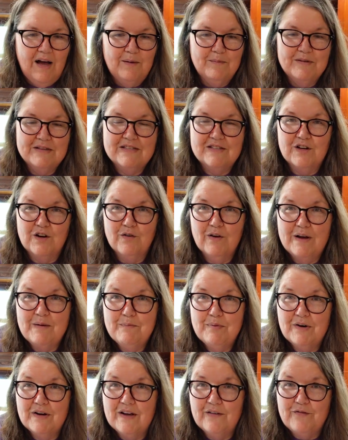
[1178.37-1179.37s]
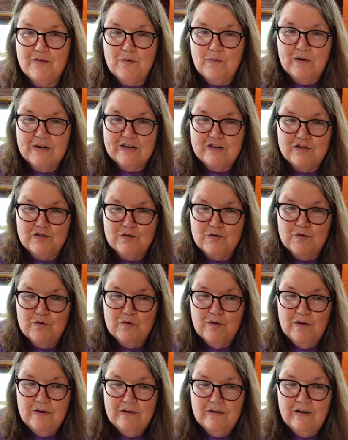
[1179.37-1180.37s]
This is a great book if you want to
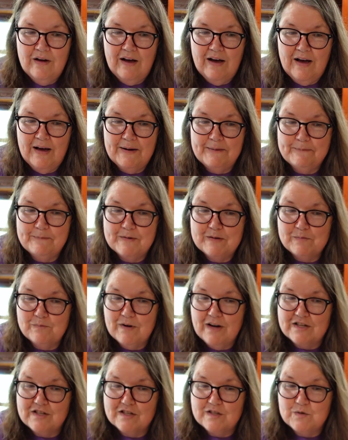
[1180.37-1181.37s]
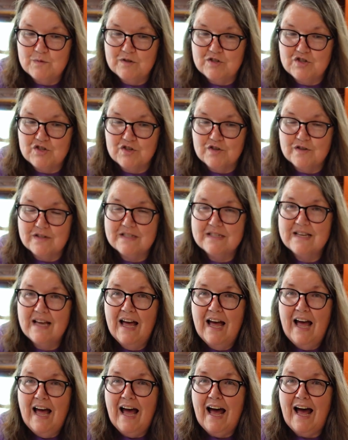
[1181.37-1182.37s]
do some projects with shirts.
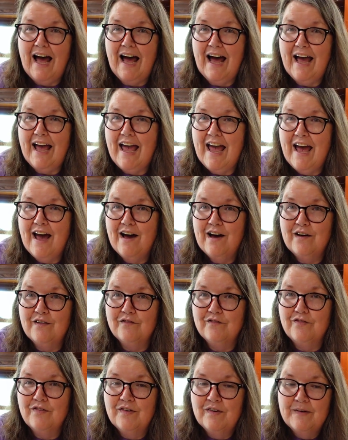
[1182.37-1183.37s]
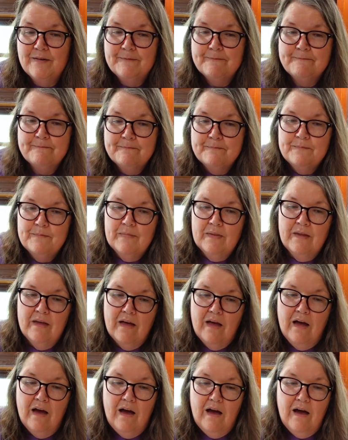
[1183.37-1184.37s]
I have
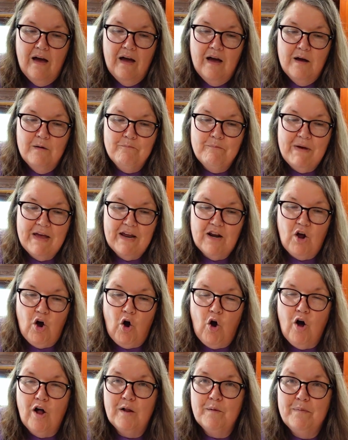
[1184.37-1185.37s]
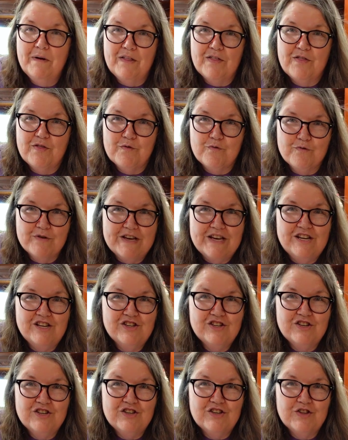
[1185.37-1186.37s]
made all but
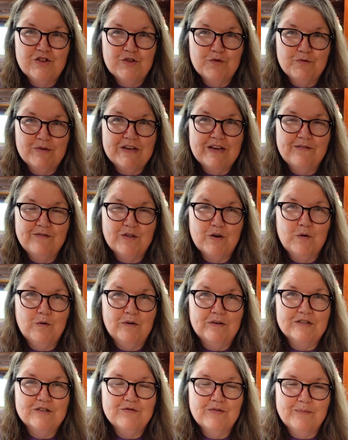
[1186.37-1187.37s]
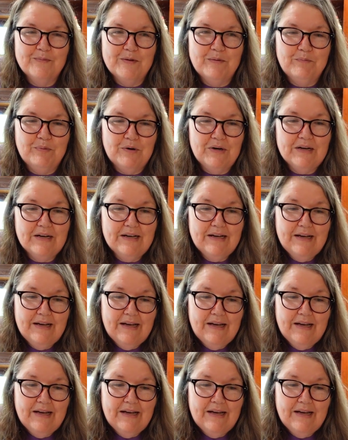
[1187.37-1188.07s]
three of the quilts from the book,